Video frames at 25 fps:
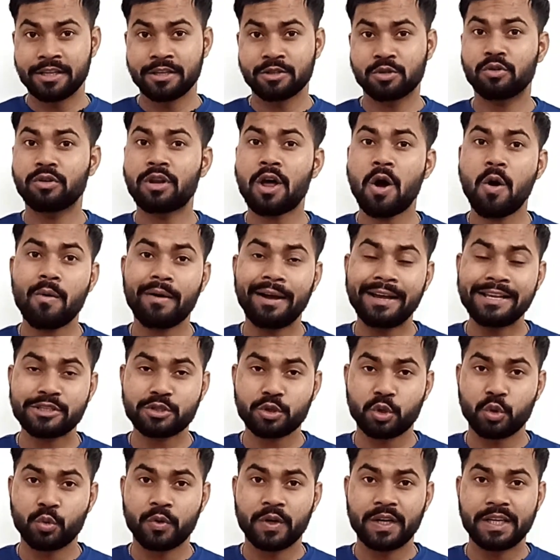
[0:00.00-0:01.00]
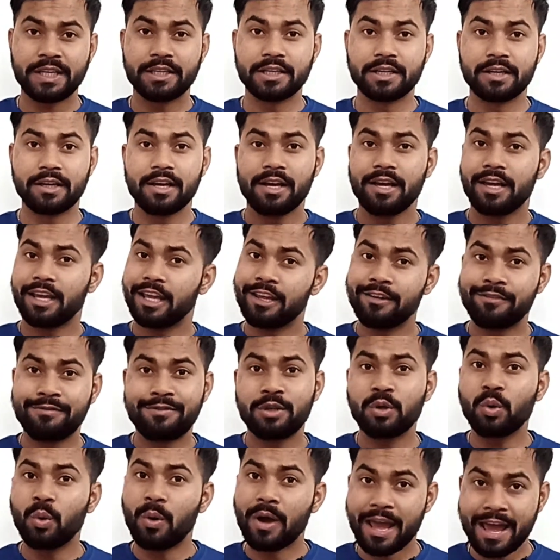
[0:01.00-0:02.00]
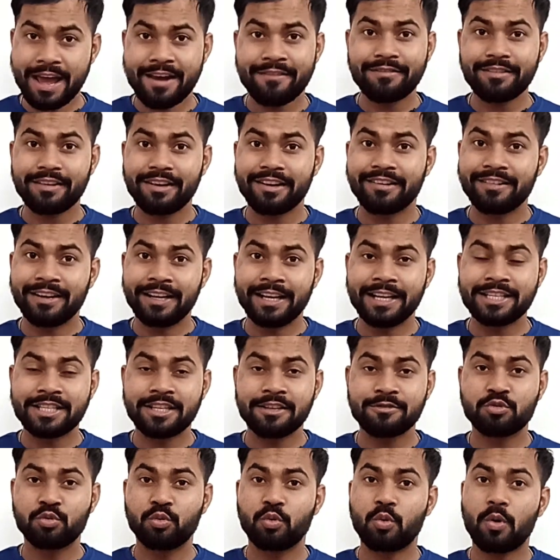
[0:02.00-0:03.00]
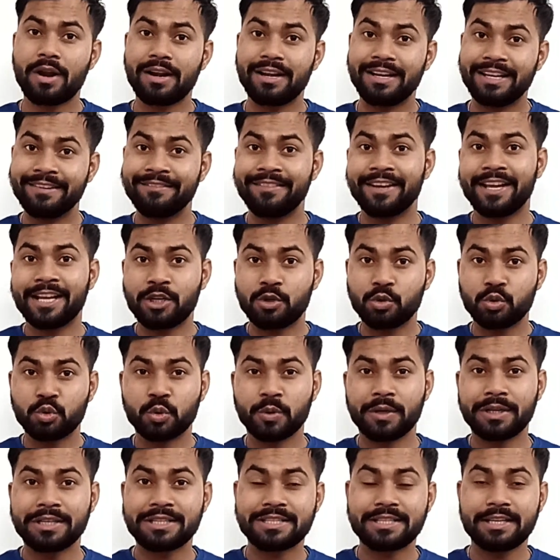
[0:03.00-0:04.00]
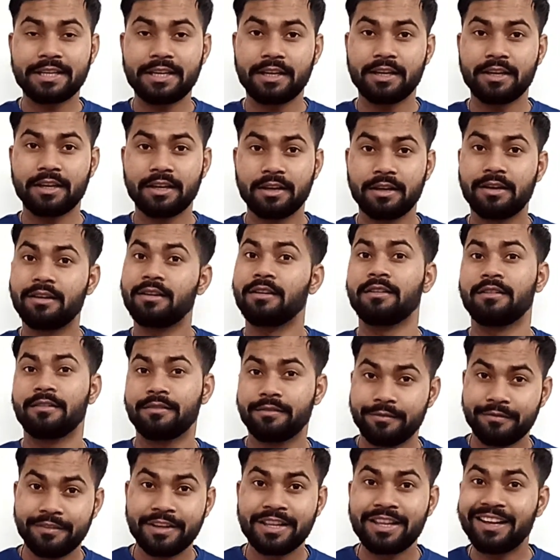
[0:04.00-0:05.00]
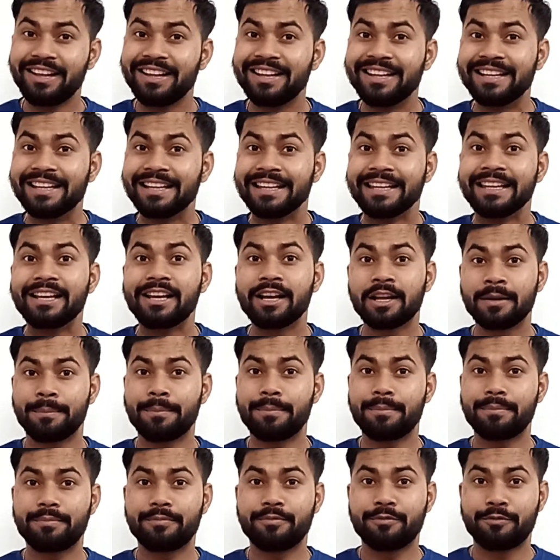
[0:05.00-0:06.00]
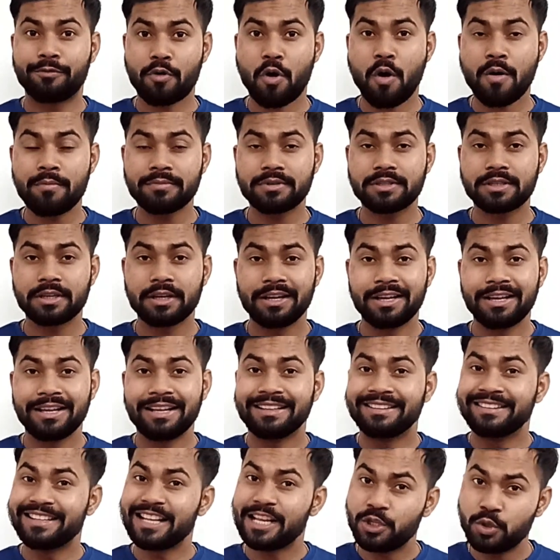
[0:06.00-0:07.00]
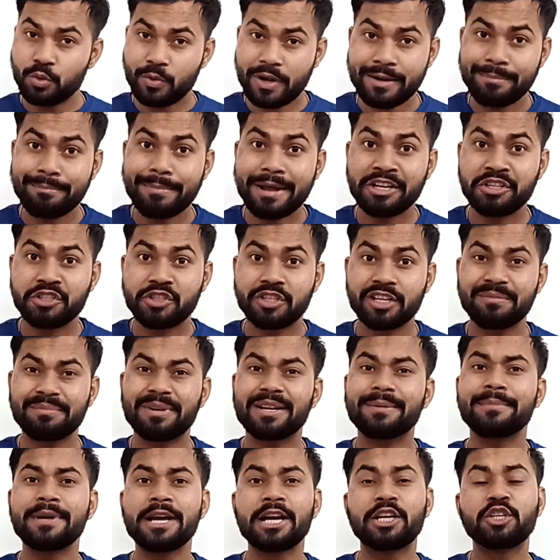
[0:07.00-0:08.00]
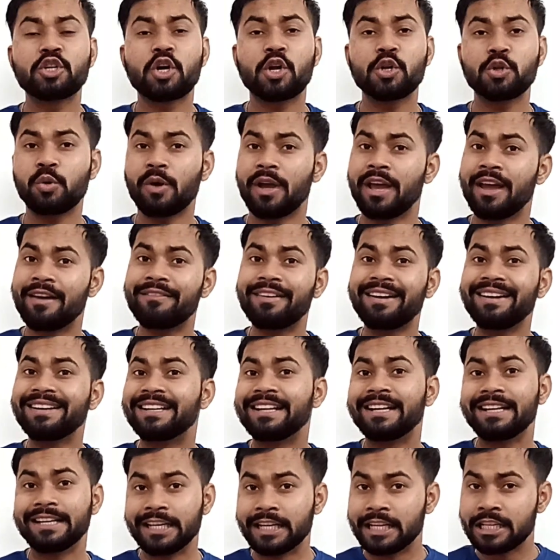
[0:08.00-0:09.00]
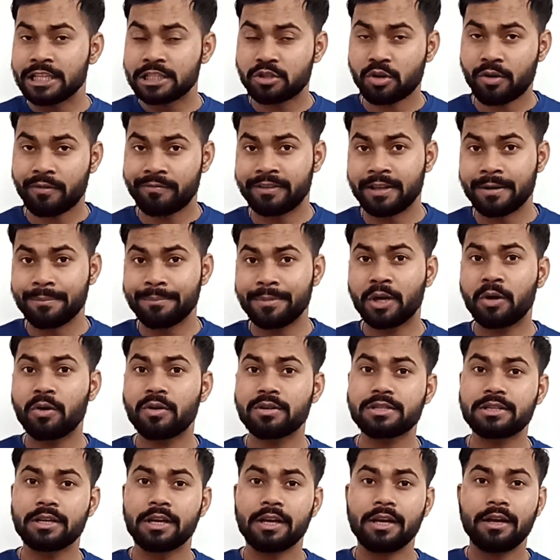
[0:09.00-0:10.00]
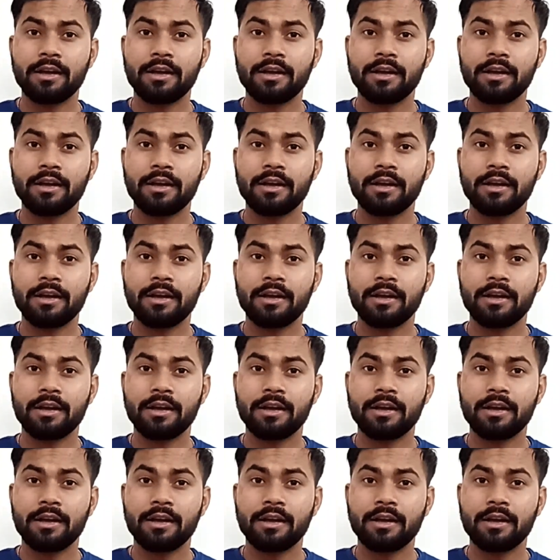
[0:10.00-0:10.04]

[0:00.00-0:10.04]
So now guys, over here, if you have a relatives who are living into USA with a legal forms, then you can mention, but make sure you have a details of them, because